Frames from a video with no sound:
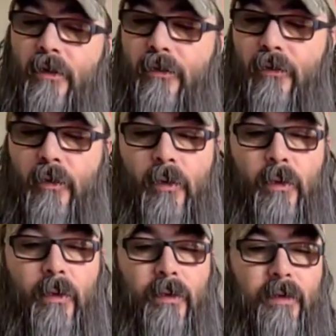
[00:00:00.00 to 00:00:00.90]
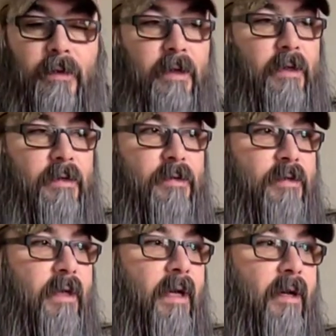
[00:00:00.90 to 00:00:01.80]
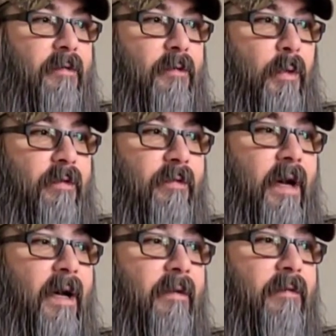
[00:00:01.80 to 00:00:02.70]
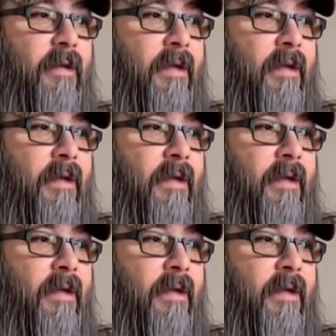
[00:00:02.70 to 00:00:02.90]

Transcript: through these 45